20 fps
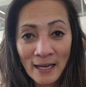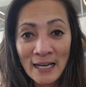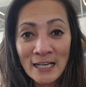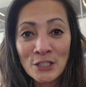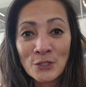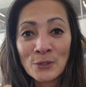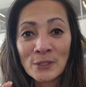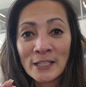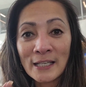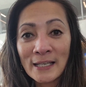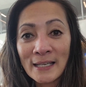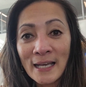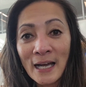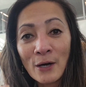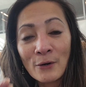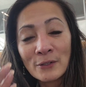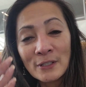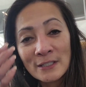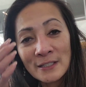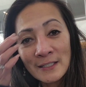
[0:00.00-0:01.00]
Actually,
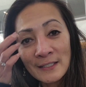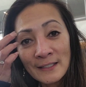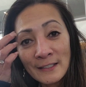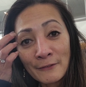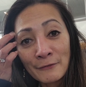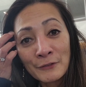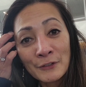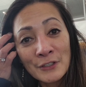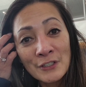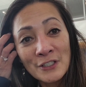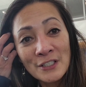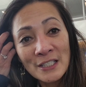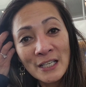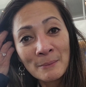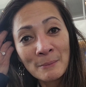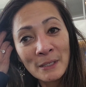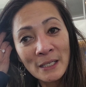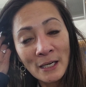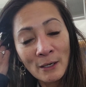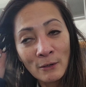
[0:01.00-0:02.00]
now this is the first
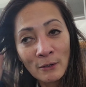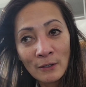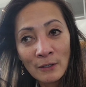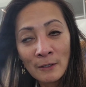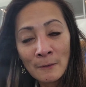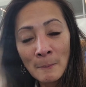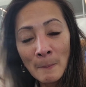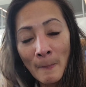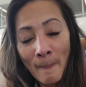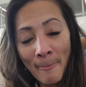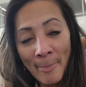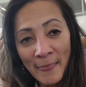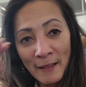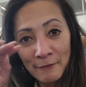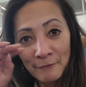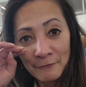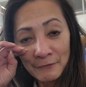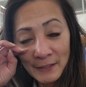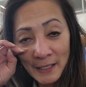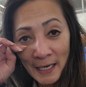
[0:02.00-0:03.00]
time in my
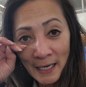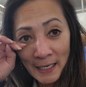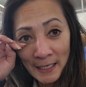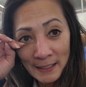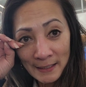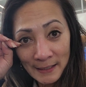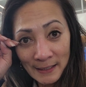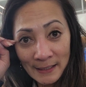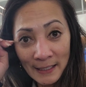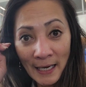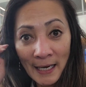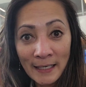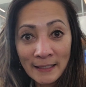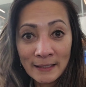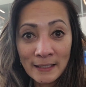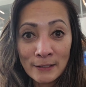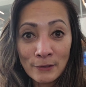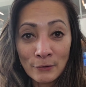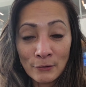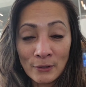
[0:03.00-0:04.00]
flight that I
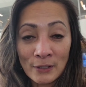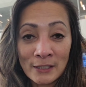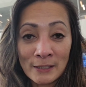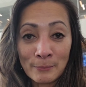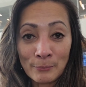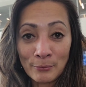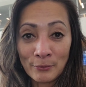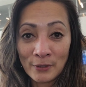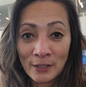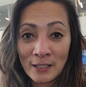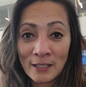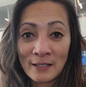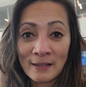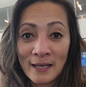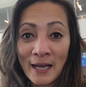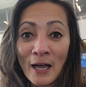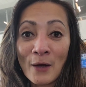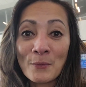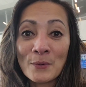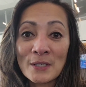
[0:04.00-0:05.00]
can really breathe.
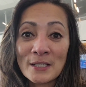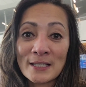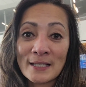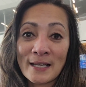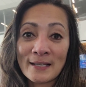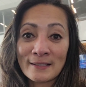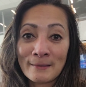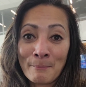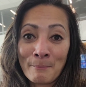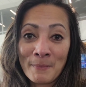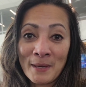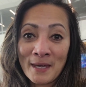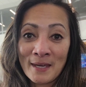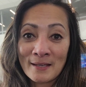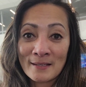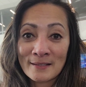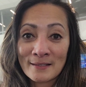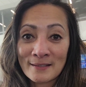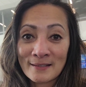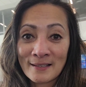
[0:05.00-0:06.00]
I was like a
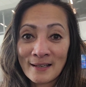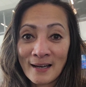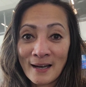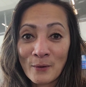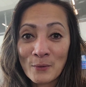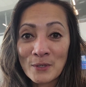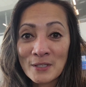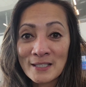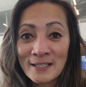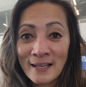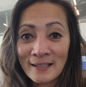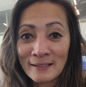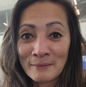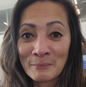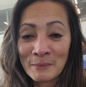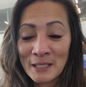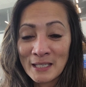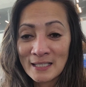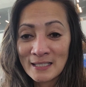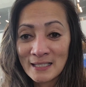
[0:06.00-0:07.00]
mess. I was like
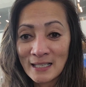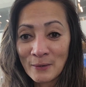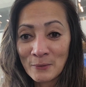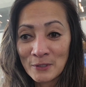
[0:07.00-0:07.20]
a mess.